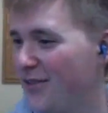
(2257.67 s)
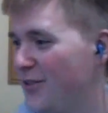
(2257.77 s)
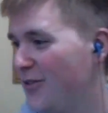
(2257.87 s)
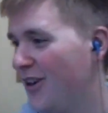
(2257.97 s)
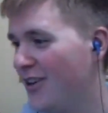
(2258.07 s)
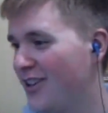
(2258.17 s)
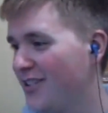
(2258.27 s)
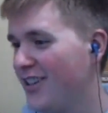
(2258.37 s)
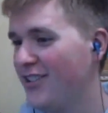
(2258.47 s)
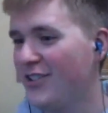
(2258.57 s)
If you
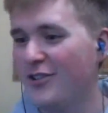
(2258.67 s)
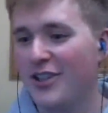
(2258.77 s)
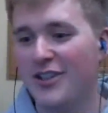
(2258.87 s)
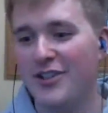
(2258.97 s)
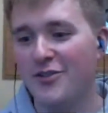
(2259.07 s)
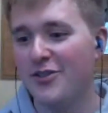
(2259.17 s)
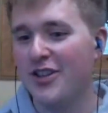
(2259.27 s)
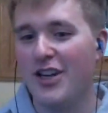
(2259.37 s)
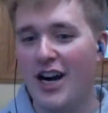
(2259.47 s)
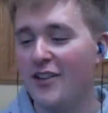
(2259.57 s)
are on Xenial, you can
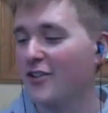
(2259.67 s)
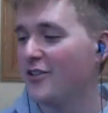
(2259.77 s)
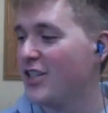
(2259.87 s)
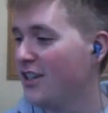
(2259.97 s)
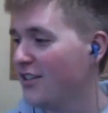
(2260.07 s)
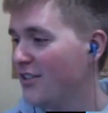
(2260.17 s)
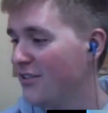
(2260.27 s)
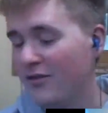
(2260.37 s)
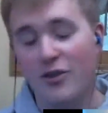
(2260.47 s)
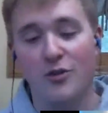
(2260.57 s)
use either
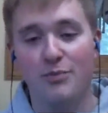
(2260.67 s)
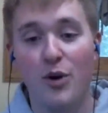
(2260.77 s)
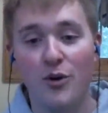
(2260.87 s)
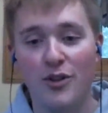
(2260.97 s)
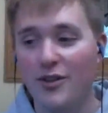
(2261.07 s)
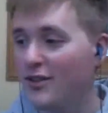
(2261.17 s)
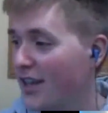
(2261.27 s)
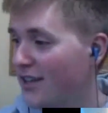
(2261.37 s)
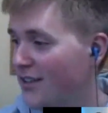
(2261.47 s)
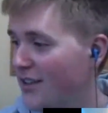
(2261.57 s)
Tense or both
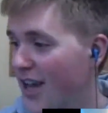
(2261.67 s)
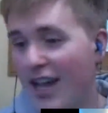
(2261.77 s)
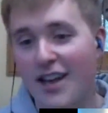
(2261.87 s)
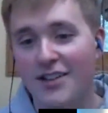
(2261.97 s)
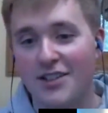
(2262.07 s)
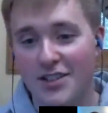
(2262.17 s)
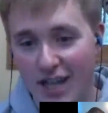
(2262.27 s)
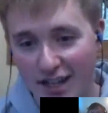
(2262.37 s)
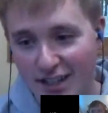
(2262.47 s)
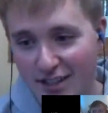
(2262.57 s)
Tense and
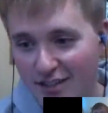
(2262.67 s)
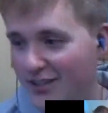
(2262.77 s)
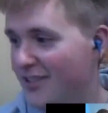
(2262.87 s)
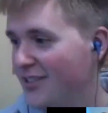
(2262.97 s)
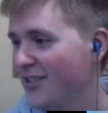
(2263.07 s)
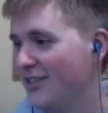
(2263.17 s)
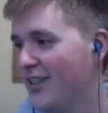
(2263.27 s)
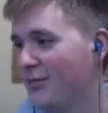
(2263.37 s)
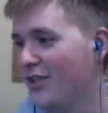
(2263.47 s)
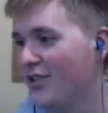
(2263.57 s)
Dottie.
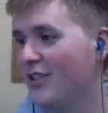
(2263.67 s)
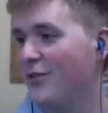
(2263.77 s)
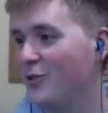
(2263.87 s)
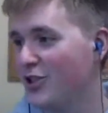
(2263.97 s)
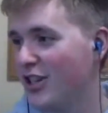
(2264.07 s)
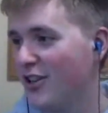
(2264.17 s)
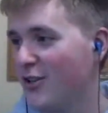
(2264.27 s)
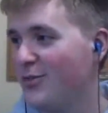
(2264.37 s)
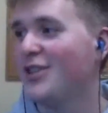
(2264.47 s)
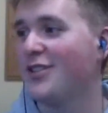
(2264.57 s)
I'm going to give you a
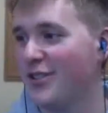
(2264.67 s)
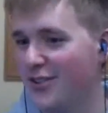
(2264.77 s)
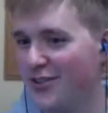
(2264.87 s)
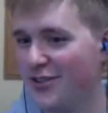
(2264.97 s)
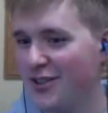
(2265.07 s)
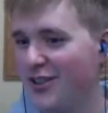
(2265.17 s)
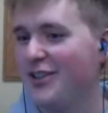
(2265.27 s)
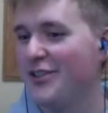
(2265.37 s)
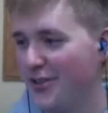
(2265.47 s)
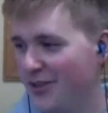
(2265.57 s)
shout out because
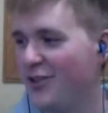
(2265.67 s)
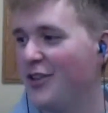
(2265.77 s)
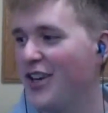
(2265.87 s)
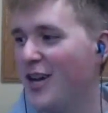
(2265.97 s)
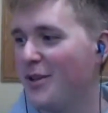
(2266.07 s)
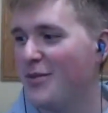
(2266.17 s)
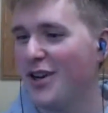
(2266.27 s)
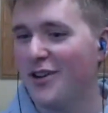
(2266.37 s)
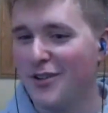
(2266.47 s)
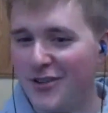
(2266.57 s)
good
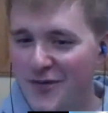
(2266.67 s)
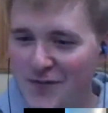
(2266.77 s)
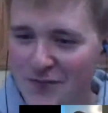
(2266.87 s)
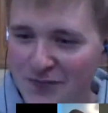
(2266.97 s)
timing, Bjarne.